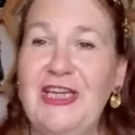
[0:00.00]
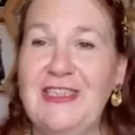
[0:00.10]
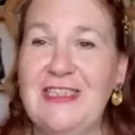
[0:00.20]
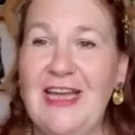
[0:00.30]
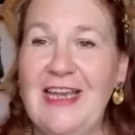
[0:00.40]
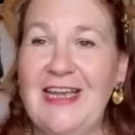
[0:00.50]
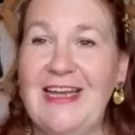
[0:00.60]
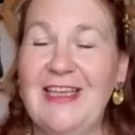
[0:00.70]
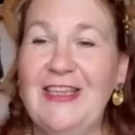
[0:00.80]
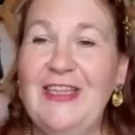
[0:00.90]
there's like
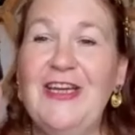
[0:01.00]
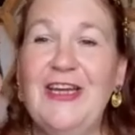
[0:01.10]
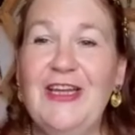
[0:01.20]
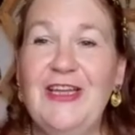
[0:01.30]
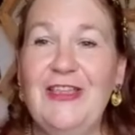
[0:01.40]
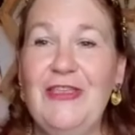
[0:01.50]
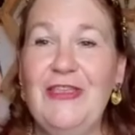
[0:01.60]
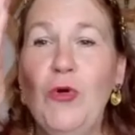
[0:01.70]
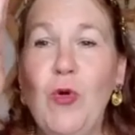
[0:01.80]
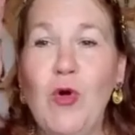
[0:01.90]
the
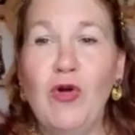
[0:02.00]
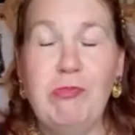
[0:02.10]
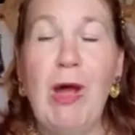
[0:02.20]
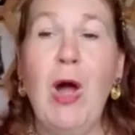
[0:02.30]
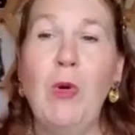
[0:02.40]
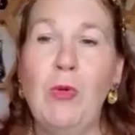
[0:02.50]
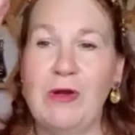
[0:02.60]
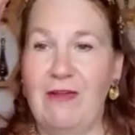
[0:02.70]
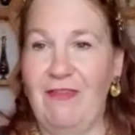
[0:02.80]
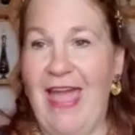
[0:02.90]
north
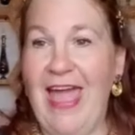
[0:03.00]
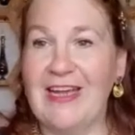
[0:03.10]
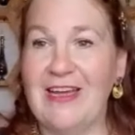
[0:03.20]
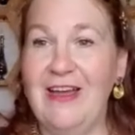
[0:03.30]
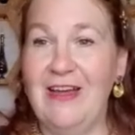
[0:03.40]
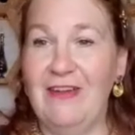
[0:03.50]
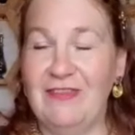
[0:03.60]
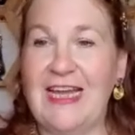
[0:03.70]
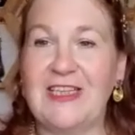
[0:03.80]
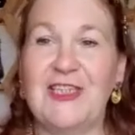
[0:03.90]
pole of
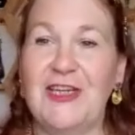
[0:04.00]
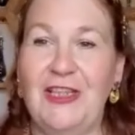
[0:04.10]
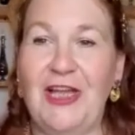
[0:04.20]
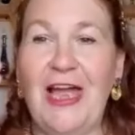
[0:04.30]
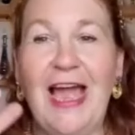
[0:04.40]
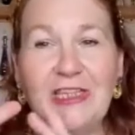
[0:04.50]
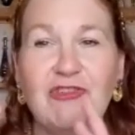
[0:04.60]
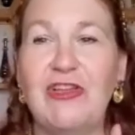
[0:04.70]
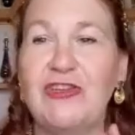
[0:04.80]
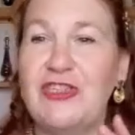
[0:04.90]
Saturn, like
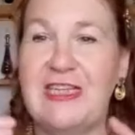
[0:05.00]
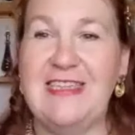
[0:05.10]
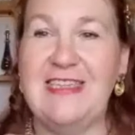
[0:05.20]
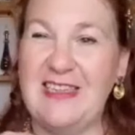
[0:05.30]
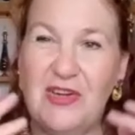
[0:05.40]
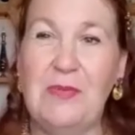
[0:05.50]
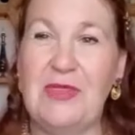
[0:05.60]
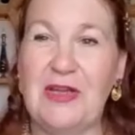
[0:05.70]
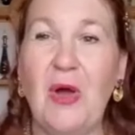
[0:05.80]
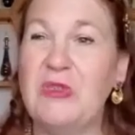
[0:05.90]
astrologically, that's got to be
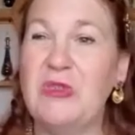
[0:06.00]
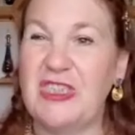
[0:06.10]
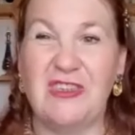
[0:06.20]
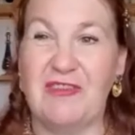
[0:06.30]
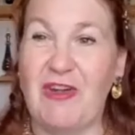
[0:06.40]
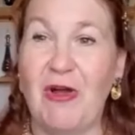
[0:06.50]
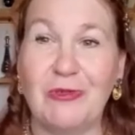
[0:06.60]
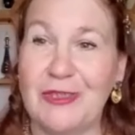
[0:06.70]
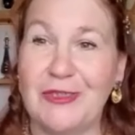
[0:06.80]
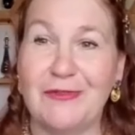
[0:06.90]
the coldest of the
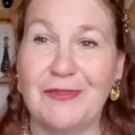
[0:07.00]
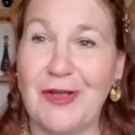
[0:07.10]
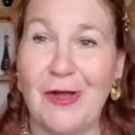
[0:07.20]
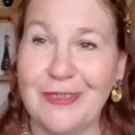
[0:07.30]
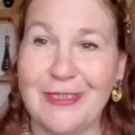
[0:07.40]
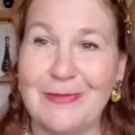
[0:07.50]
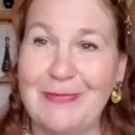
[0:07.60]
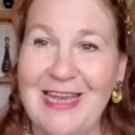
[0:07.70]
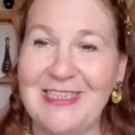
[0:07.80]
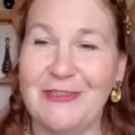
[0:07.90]
coldest of the coldest
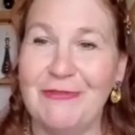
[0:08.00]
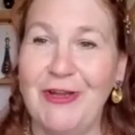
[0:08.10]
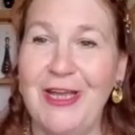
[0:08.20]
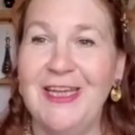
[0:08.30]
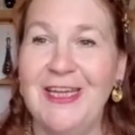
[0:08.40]
places, right?